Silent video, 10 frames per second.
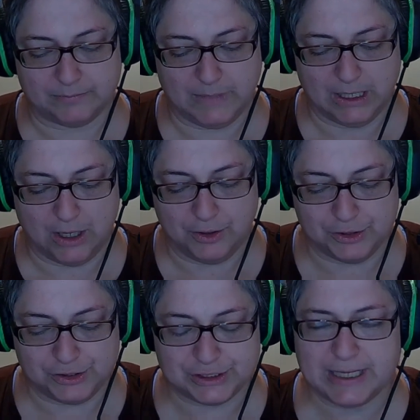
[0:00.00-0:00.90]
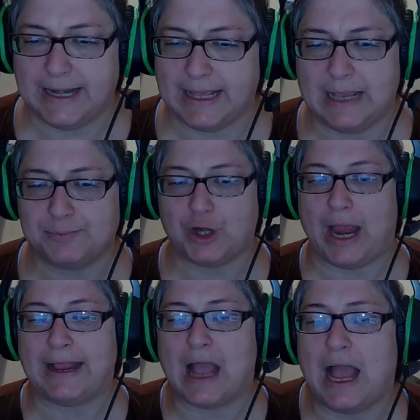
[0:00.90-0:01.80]
You just got to keep
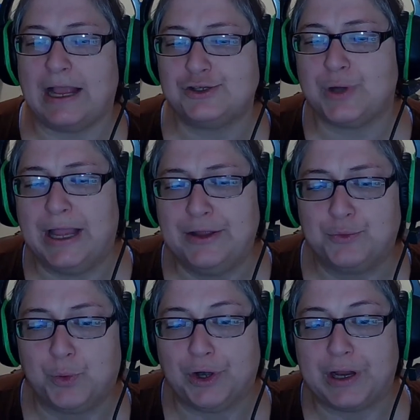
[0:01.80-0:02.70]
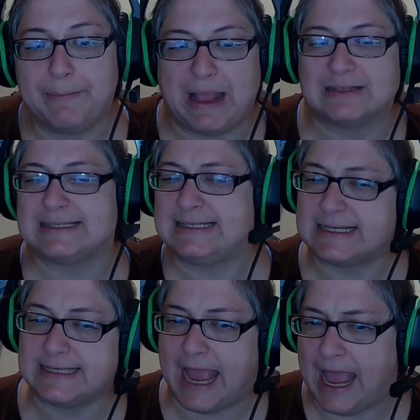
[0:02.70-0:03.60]
track. I try to work about
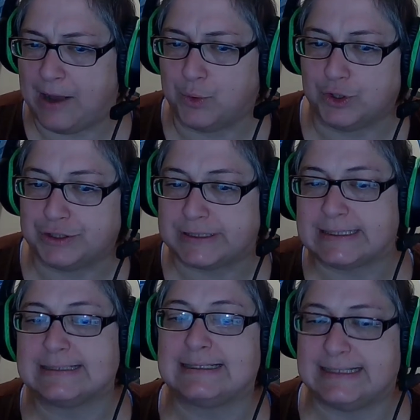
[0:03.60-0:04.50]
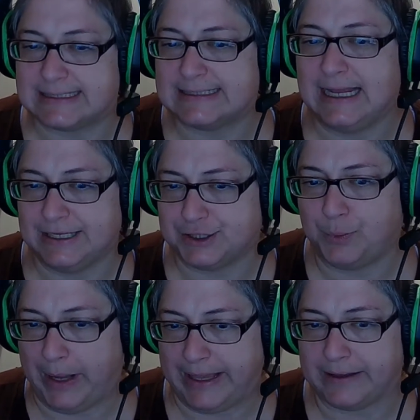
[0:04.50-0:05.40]
6 hours, 6 days a
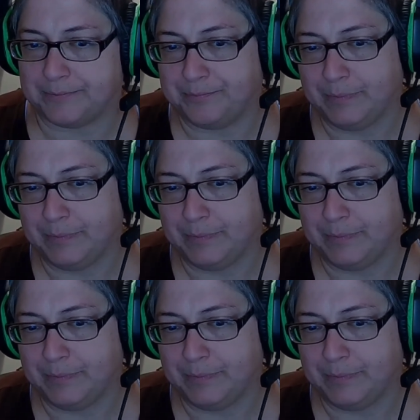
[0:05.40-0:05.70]
week.